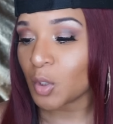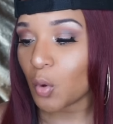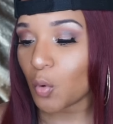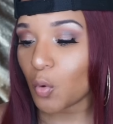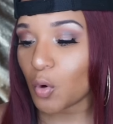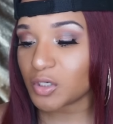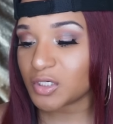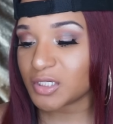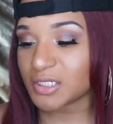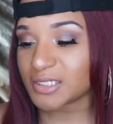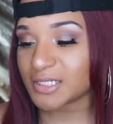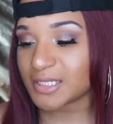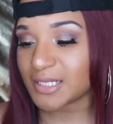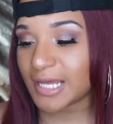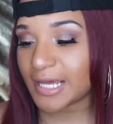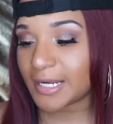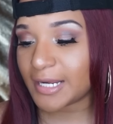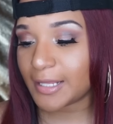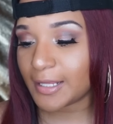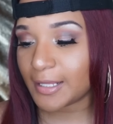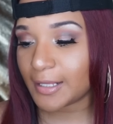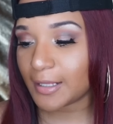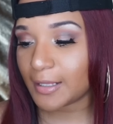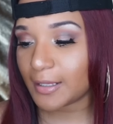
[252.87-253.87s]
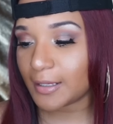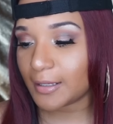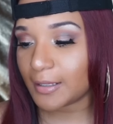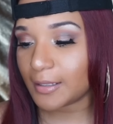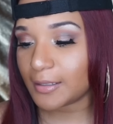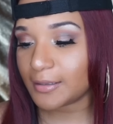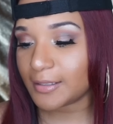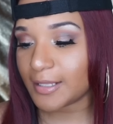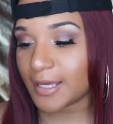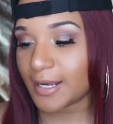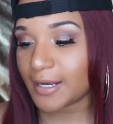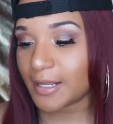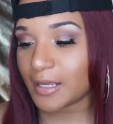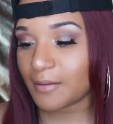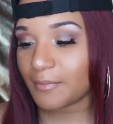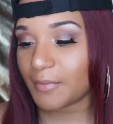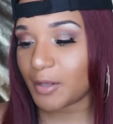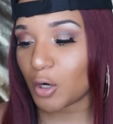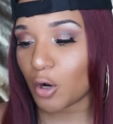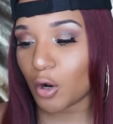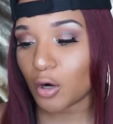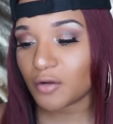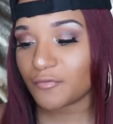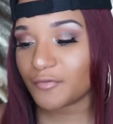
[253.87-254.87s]
or just let him
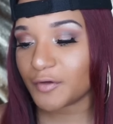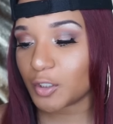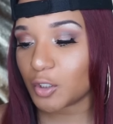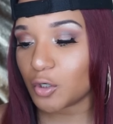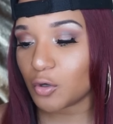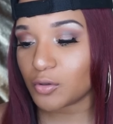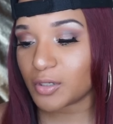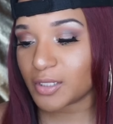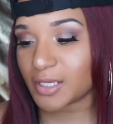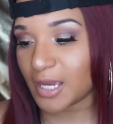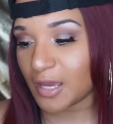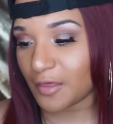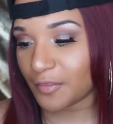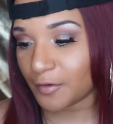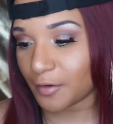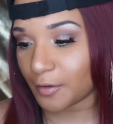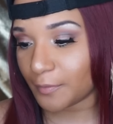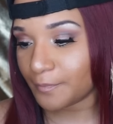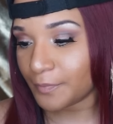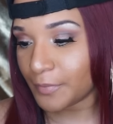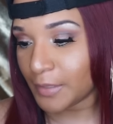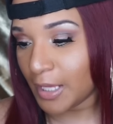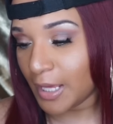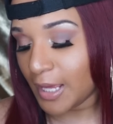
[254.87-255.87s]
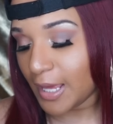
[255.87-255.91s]
and all of it go together.